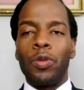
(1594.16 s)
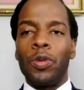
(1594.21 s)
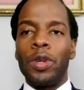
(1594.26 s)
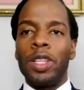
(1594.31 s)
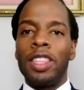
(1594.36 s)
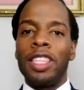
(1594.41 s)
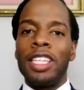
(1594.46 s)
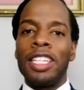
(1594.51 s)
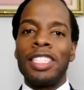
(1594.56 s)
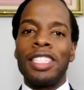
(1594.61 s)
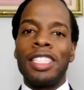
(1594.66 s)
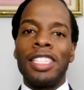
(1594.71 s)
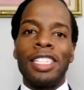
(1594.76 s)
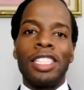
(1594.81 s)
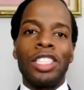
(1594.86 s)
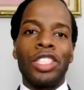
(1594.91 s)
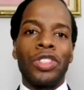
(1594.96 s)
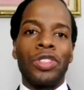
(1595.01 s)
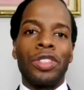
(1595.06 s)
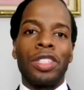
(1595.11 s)
with this
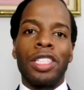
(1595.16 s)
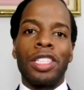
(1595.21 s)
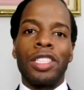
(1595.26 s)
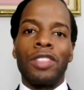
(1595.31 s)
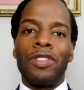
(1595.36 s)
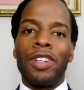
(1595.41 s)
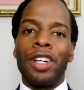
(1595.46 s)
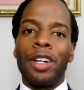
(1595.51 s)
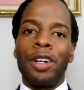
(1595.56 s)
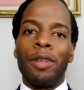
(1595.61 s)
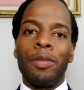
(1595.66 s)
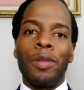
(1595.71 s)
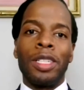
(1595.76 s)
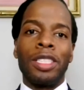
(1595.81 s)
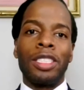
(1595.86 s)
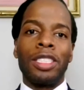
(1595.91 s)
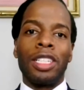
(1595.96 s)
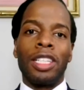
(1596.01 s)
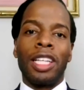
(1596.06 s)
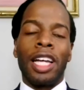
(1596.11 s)
district, is very
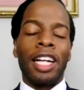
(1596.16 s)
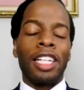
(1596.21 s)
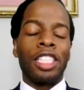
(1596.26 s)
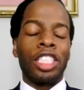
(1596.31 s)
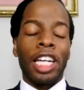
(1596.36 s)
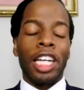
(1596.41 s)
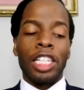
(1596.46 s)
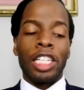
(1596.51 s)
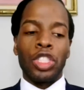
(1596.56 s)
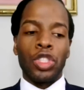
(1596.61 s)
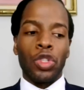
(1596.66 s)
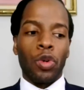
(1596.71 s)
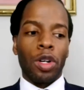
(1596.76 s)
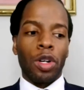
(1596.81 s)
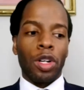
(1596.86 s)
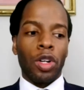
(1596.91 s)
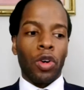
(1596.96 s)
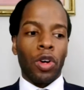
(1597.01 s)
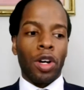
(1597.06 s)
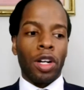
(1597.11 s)
much a lot of change
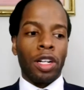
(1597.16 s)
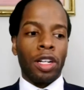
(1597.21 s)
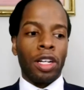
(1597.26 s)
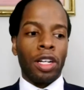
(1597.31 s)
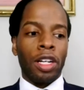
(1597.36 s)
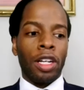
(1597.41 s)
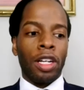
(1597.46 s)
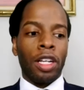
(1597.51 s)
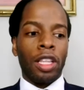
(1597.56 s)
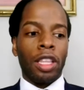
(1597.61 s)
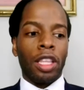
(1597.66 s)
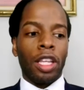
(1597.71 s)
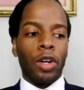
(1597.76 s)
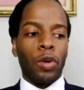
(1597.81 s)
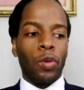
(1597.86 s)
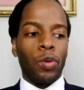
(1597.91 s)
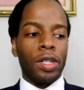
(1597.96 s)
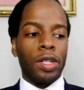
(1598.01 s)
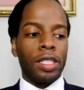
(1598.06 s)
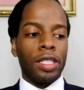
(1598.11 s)
going on. There
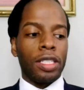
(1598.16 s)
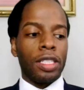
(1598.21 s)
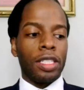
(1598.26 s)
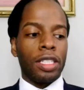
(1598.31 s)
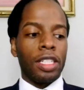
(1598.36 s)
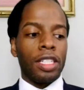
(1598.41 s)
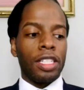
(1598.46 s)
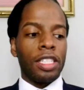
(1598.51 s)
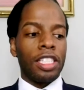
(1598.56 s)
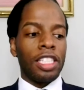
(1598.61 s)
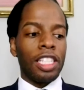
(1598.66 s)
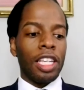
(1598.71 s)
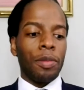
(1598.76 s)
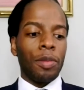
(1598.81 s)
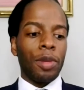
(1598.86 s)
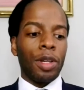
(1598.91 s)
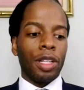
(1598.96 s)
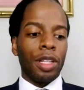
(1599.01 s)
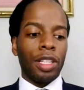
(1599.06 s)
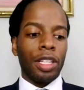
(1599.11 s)
was
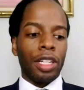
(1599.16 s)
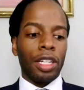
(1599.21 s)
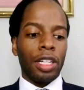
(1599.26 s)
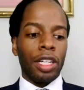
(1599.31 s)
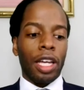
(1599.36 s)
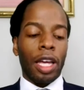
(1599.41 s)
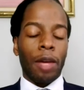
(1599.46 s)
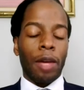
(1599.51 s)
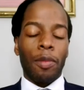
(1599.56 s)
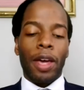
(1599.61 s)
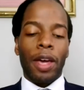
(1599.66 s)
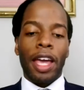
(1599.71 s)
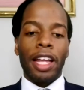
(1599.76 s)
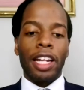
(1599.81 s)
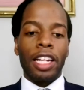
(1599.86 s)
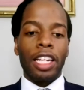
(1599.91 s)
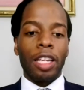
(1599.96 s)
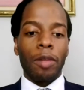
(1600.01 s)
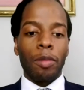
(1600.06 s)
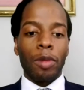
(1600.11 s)
seemingly a
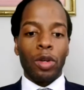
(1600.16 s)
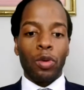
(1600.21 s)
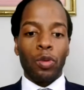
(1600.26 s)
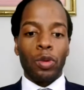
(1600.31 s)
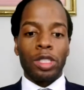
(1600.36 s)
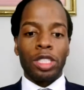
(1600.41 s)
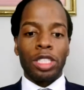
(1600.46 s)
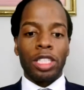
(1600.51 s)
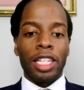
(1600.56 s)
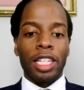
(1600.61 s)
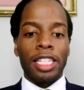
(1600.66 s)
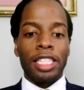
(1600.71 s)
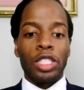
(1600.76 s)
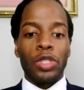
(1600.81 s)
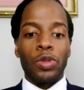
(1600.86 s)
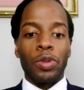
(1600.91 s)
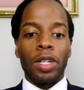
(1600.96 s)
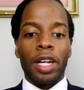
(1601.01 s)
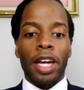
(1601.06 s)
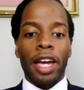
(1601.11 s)
pandemic which led
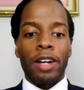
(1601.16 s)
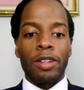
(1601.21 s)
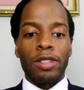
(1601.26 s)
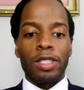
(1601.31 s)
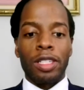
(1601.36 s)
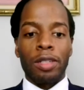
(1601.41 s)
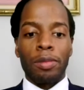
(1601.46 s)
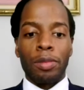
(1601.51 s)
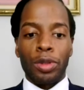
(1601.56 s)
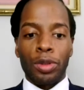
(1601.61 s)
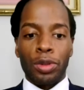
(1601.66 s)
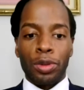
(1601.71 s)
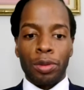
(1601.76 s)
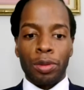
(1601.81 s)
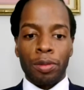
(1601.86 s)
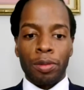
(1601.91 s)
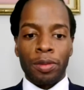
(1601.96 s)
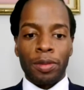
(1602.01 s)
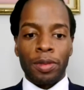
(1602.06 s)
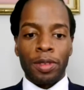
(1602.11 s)
to a housing
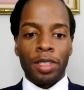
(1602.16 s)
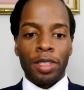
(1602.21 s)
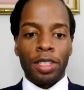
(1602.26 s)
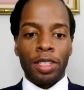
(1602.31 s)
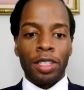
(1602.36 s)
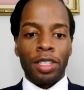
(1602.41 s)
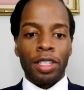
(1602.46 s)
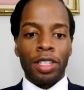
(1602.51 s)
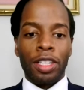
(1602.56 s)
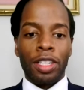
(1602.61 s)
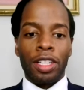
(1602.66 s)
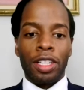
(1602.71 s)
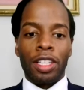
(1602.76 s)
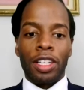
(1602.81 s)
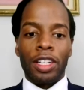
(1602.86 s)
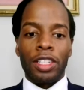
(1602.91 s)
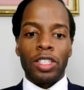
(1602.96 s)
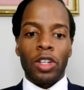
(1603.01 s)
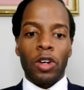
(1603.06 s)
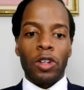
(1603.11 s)
boom.
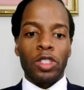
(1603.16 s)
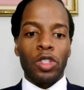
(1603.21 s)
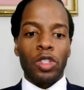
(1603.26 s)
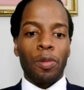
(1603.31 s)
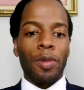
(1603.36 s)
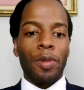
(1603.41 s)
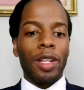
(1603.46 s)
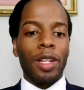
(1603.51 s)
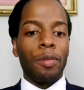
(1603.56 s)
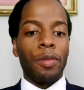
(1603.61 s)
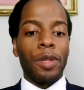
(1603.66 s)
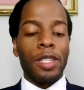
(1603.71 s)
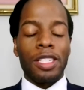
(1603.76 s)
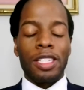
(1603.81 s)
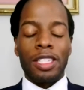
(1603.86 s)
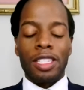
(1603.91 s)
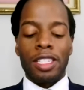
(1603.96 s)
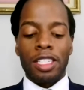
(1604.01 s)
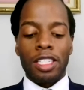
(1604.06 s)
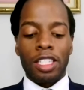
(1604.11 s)
There's also many
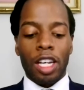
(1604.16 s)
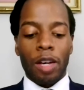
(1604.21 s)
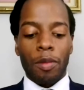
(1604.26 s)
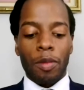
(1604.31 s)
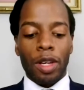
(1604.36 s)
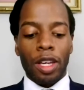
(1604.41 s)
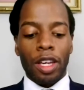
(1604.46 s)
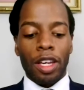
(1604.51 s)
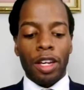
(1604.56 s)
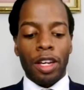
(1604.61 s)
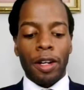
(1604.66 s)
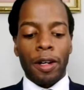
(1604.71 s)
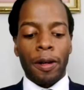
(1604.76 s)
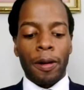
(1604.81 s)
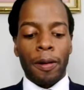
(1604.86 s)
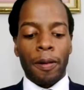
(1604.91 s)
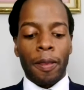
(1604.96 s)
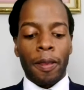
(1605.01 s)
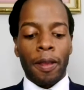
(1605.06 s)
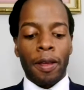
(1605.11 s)
businesses coming
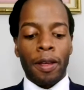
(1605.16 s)
here.